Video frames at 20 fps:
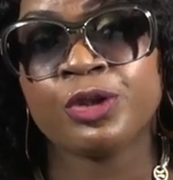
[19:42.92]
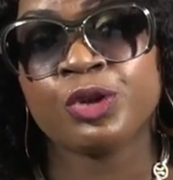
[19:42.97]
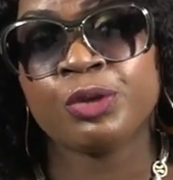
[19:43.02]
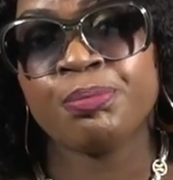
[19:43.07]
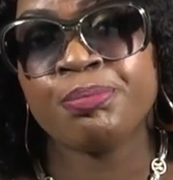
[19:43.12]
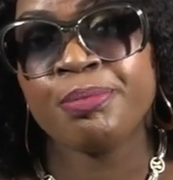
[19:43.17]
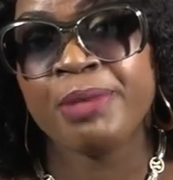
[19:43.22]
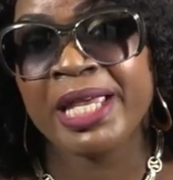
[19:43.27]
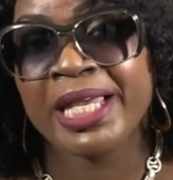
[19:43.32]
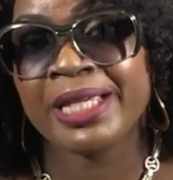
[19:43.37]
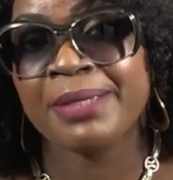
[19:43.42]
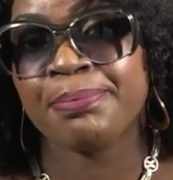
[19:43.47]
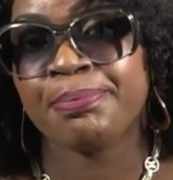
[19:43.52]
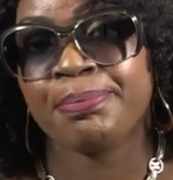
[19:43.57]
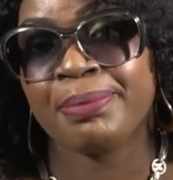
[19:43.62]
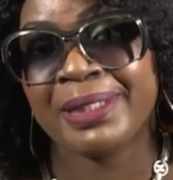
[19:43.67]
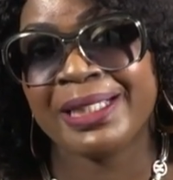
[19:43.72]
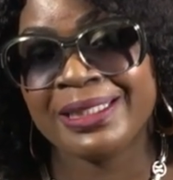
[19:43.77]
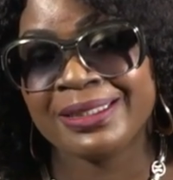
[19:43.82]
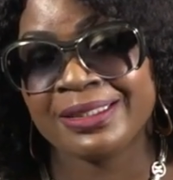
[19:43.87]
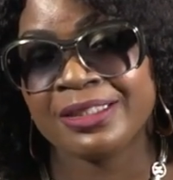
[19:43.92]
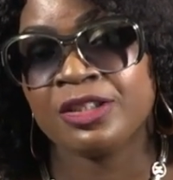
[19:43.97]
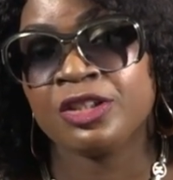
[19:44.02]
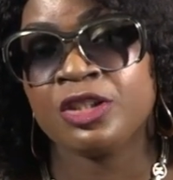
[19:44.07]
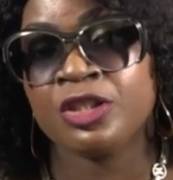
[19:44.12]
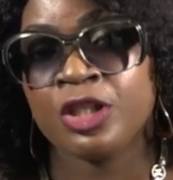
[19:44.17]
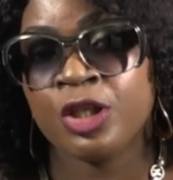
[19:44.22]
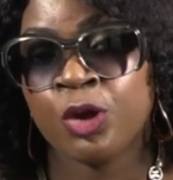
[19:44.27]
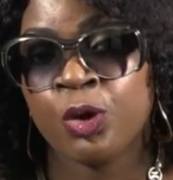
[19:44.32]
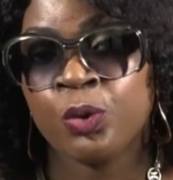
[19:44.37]
to make places
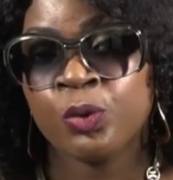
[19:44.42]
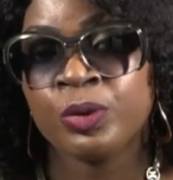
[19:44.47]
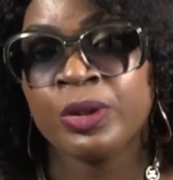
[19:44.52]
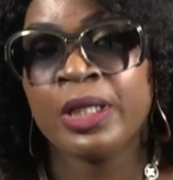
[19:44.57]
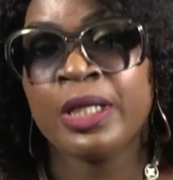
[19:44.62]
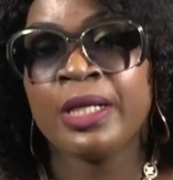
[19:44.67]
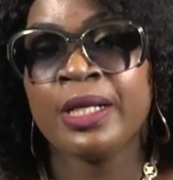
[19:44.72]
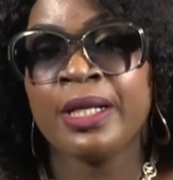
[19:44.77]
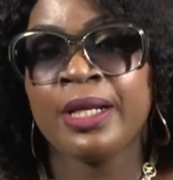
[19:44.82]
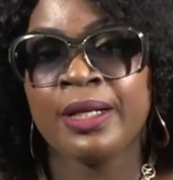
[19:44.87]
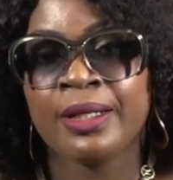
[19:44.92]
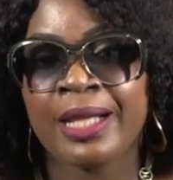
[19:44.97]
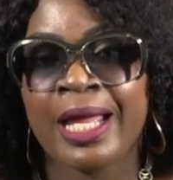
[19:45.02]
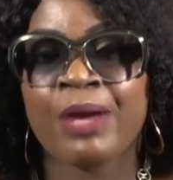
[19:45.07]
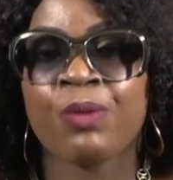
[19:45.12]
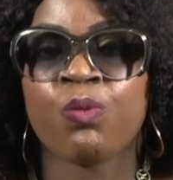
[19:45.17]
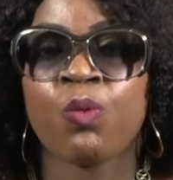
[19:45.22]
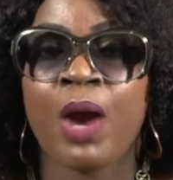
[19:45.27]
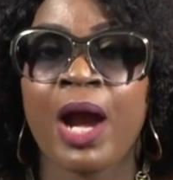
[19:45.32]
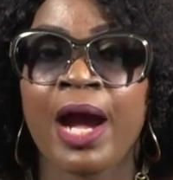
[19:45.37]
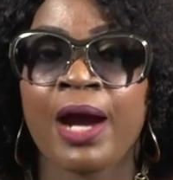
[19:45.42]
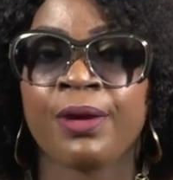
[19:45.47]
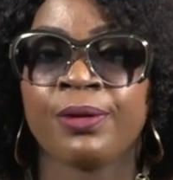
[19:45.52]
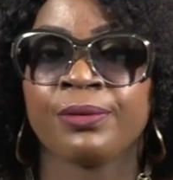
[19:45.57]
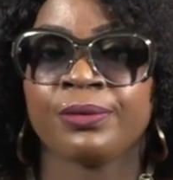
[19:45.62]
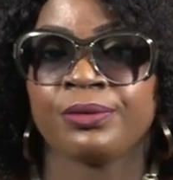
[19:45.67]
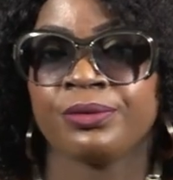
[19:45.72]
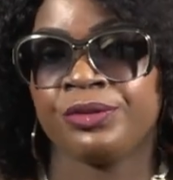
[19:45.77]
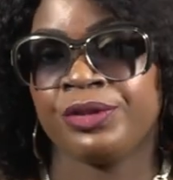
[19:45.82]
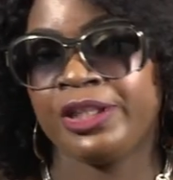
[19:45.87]
known, like, wow,
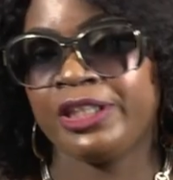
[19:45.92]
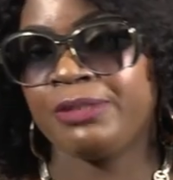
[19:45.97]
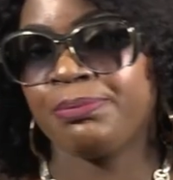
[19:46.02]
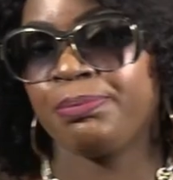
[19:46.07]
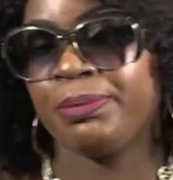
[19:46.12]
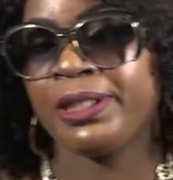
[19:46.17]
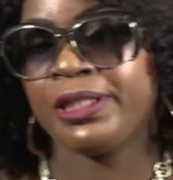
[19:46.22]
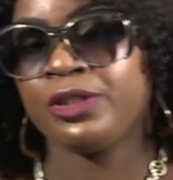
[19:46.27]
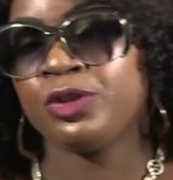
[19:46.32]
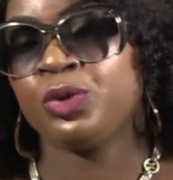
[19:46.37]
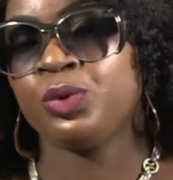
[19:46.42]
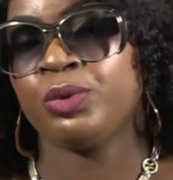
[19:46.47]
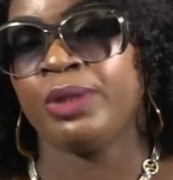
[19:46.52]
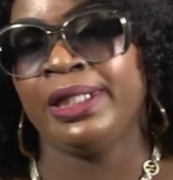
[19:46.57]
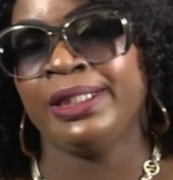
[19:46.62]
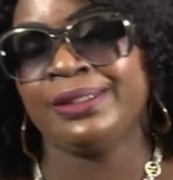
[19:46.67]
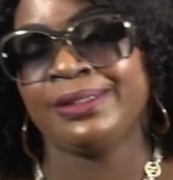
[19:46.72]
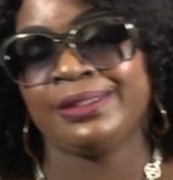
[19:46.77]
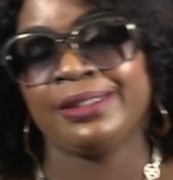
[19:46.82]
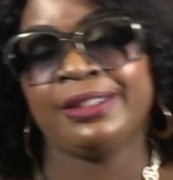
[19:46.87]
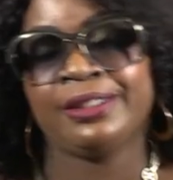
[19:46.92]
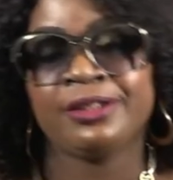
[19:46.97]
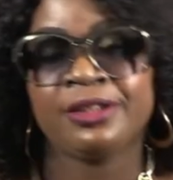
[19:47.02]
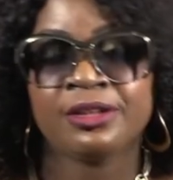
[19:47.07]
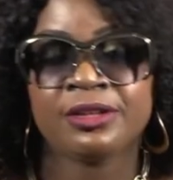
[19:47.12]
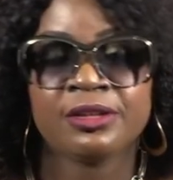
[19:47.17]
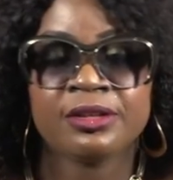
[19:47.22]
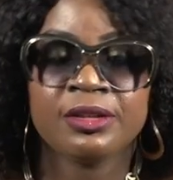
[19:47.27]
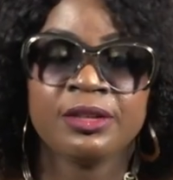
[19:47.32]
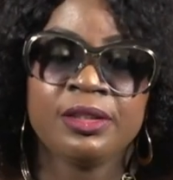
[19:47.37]
this place do
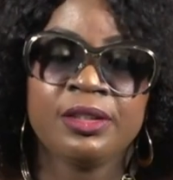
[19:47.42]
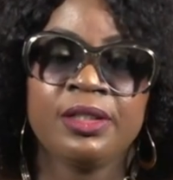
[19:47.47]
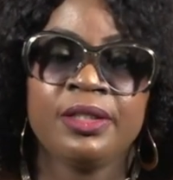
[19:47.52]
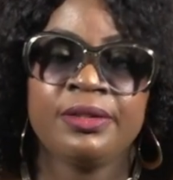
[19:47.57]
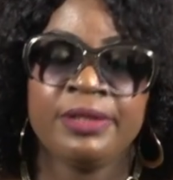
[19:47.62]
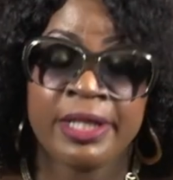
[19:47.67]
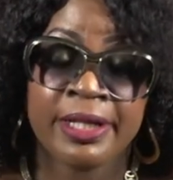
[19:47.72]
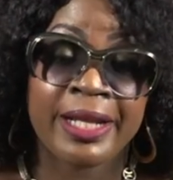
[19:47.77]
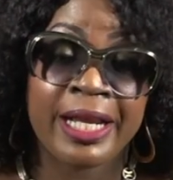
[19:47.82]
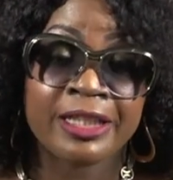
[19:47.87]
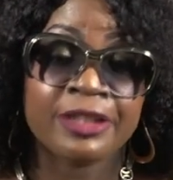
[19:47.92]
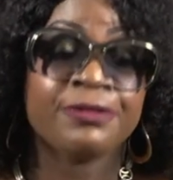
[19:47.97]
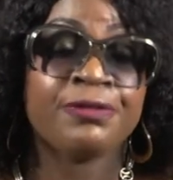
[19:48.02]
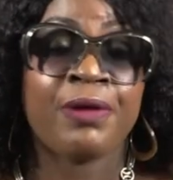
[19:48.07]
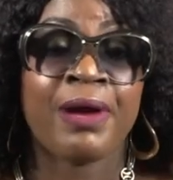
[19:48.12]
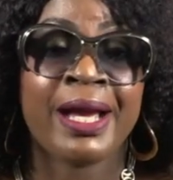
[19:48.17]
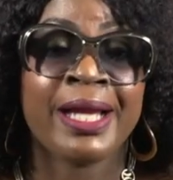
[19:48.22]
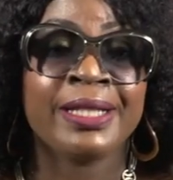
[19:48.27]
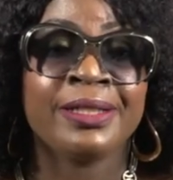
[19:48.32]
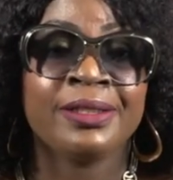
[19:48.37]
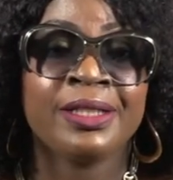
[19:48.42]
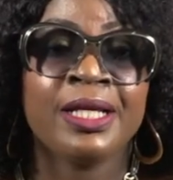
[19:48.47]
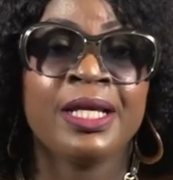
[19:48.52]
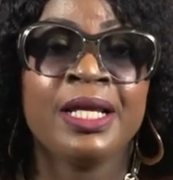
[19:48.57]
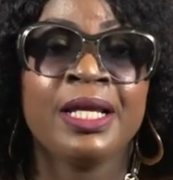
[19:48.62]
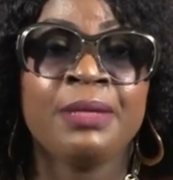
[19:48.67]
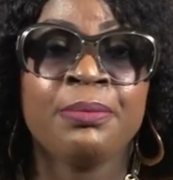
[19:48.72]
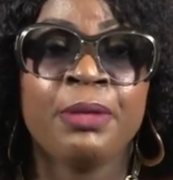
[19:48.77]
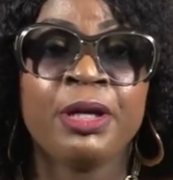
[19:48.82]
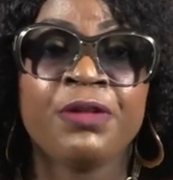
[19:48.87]
exist, then that's fine.
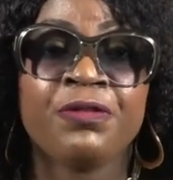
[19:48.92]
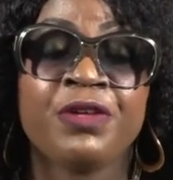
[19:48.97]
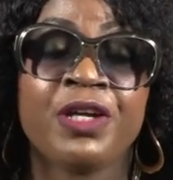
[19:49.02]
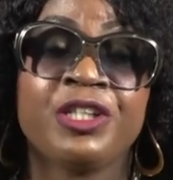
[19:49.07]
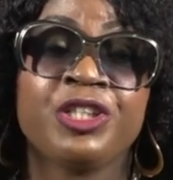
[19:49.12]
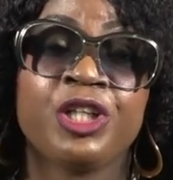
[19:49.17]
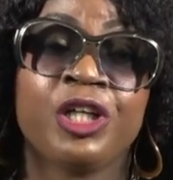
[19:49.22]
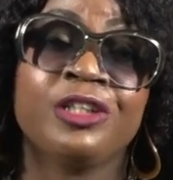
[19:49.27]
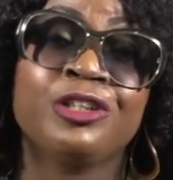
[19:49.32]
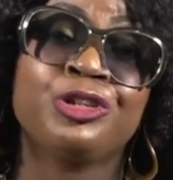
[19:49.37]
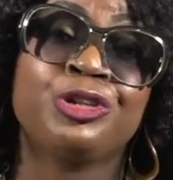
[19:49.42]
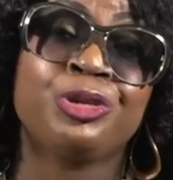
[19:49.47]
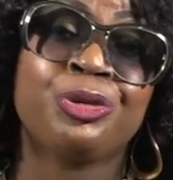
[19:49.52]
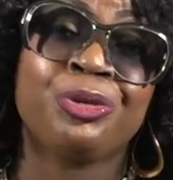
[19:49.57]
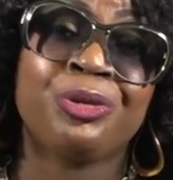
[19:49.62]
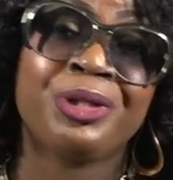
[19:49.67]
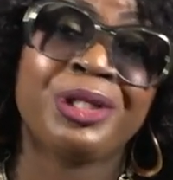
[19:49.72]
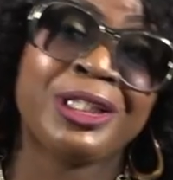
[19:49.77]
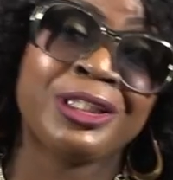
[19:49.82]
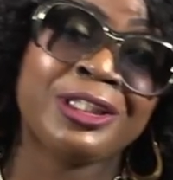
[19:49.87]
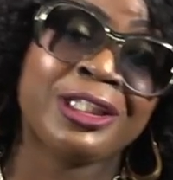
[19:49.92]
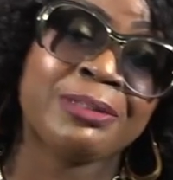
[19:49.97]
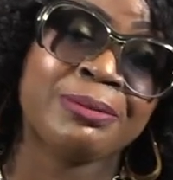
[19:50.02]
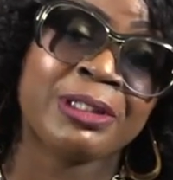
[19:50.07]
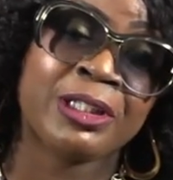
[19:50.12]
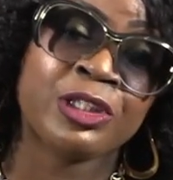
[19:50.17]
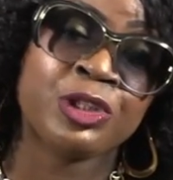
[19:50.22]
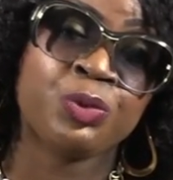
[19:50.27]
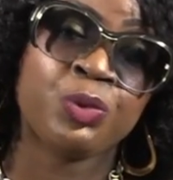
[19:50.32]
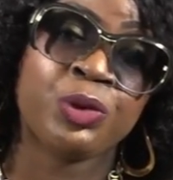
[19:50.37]
But if you're just doing it just
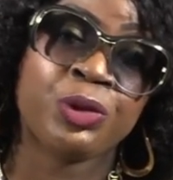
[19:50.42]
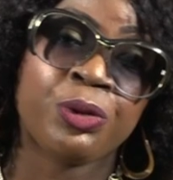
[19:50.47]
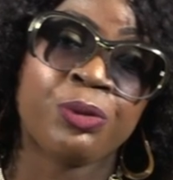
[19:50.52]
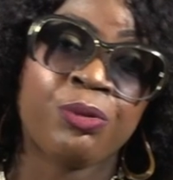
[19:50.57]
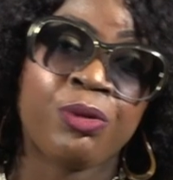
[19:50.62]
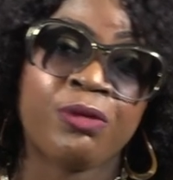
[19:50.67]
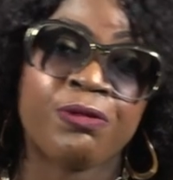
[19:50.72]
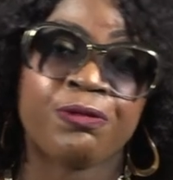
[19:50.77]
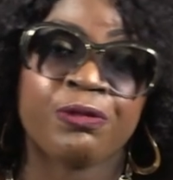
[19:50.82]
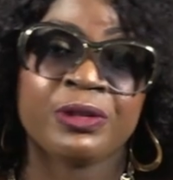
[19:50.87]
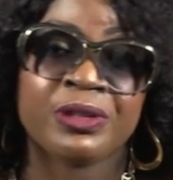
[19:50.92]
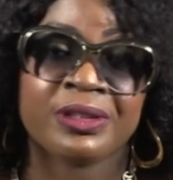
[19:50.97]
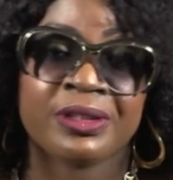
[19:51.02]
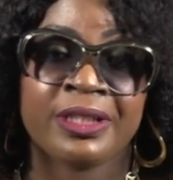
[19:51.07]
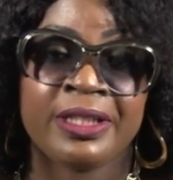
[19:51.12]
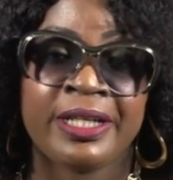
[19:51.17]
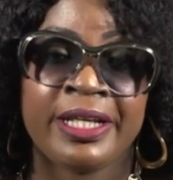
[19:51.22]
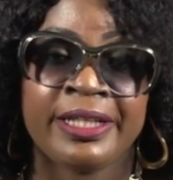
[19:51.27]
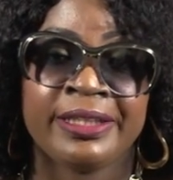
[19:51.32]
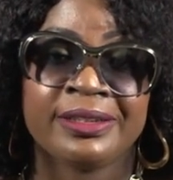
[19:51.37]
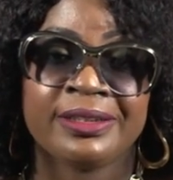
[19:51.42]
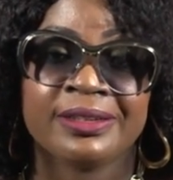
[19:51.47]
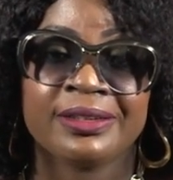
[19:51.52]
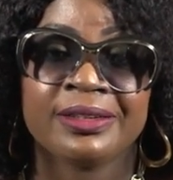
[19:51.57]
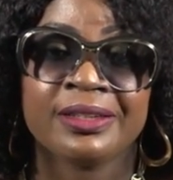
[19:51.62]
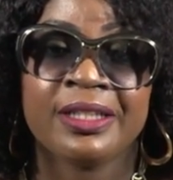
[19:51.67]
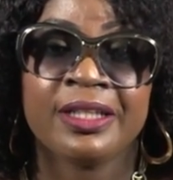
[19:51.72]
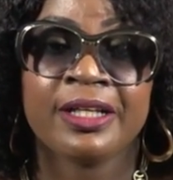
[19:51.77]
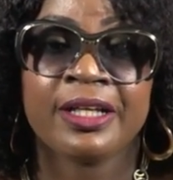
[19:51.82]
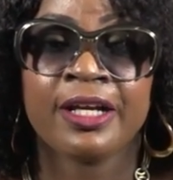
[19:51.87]
because you want to run for Senate
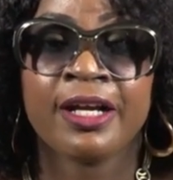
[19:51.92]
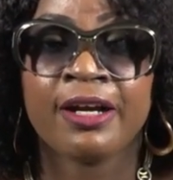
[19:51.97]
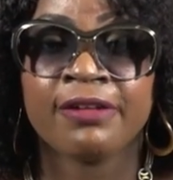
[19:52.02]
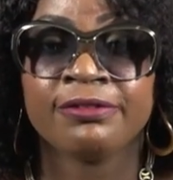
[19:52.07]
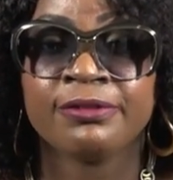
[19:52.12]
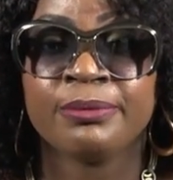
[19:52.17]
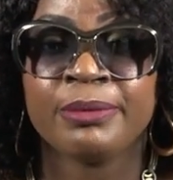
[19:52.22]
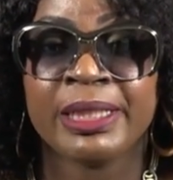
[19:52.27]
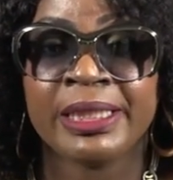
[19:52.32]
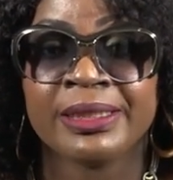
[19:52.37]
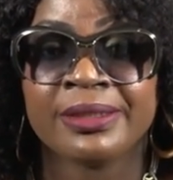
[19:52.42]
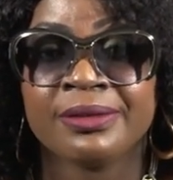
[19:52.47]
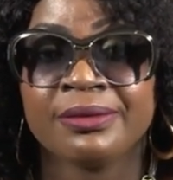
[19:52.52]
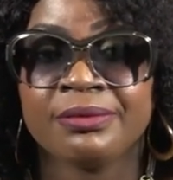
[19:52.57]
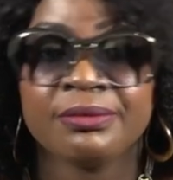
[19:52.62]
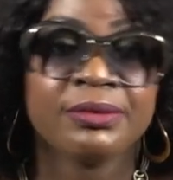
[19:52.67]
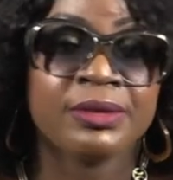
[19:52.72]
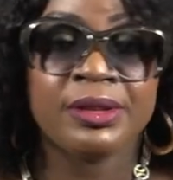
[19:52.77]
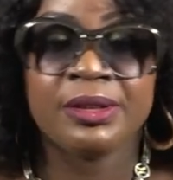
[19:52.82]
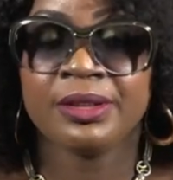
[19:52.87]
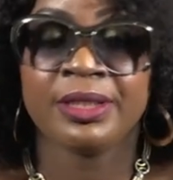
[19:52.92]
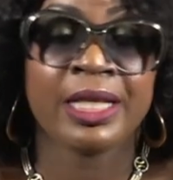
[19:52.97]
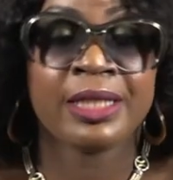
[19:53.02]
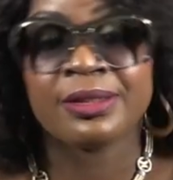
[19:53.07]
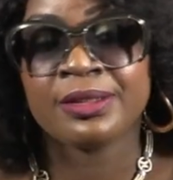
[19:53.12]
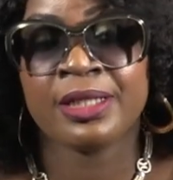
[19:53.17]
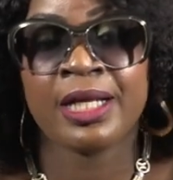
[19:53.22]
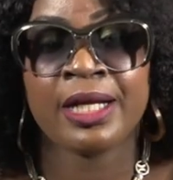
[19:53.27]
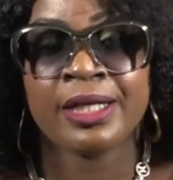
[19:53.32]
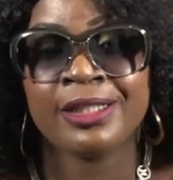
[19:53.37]
government,
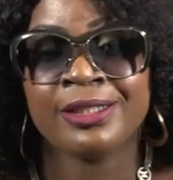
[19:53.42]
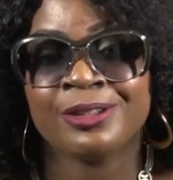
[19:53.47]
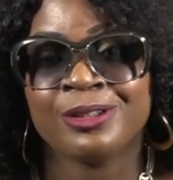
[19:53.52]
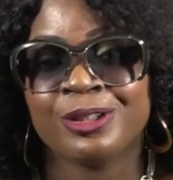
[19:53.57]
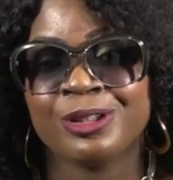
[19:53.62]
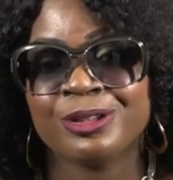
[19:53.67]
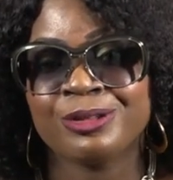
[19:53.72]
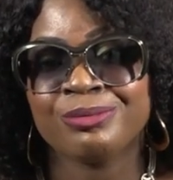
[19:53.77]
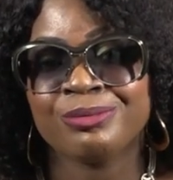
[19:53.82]
that's not good.